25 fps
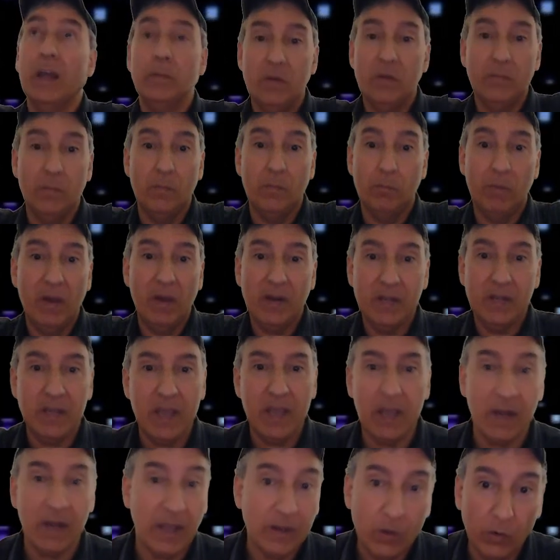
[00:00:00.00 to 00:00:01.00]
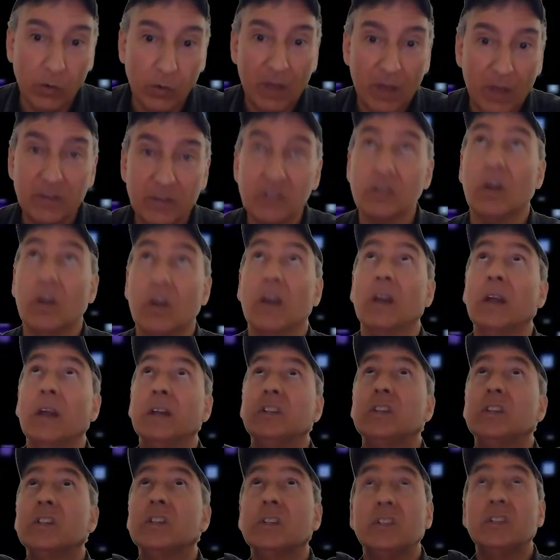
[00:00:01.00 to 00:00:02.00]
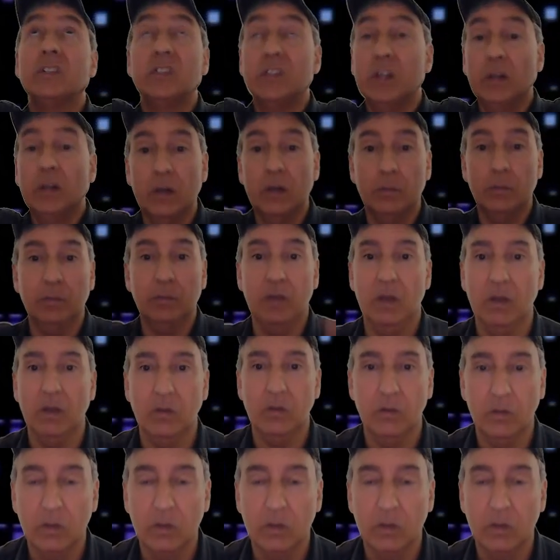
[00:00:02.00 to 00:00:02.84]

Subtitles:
even better yet, I don't have a skylight, just the ceiling up there.